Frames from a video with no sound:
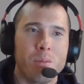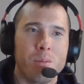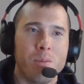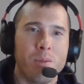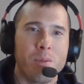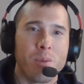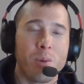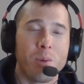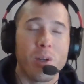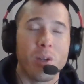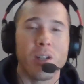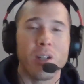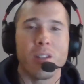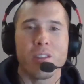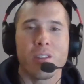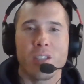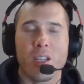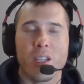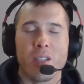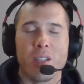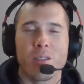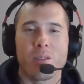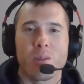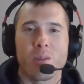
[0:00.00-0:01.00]
want a
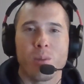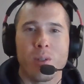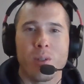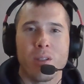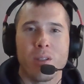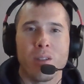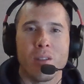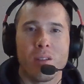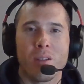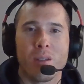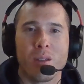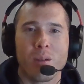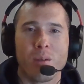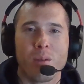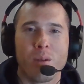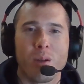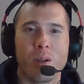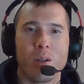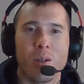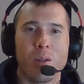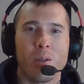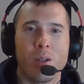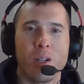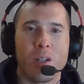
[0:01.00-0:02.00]
chance to win the
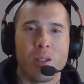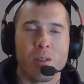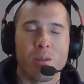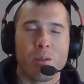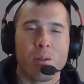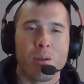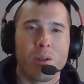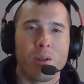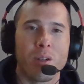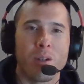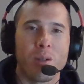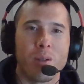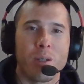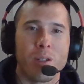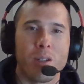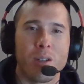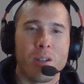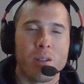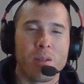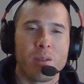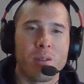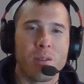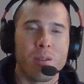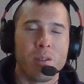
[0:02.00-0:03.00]
crow, 100 crow at
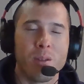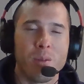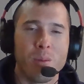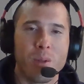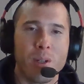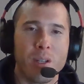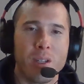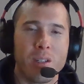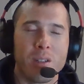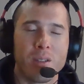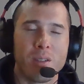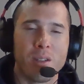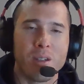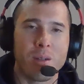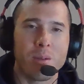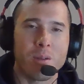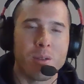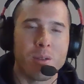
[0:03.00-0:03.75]
100 when I get to 100